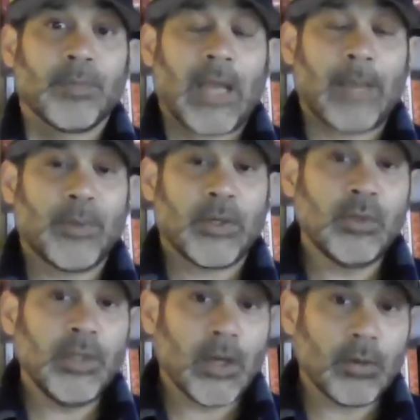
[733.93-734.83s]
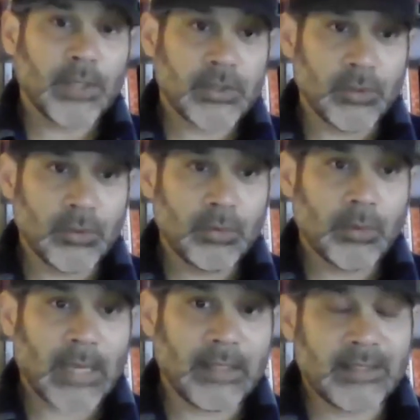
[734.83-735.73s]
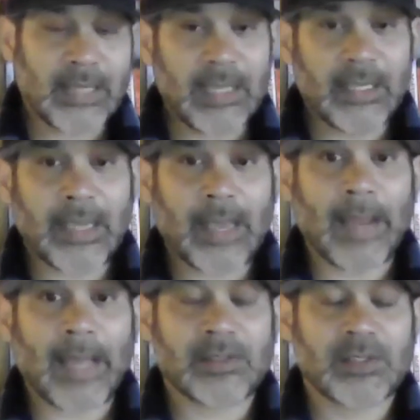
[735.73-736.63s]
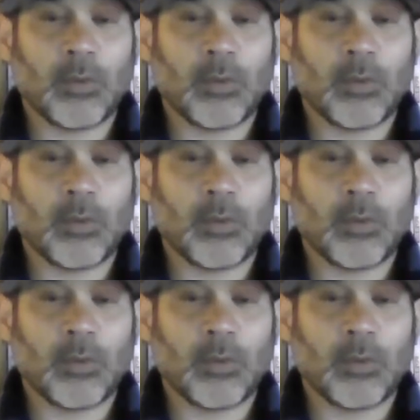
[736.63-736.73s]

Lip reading: I put Julio in the 2. I think taking at-bats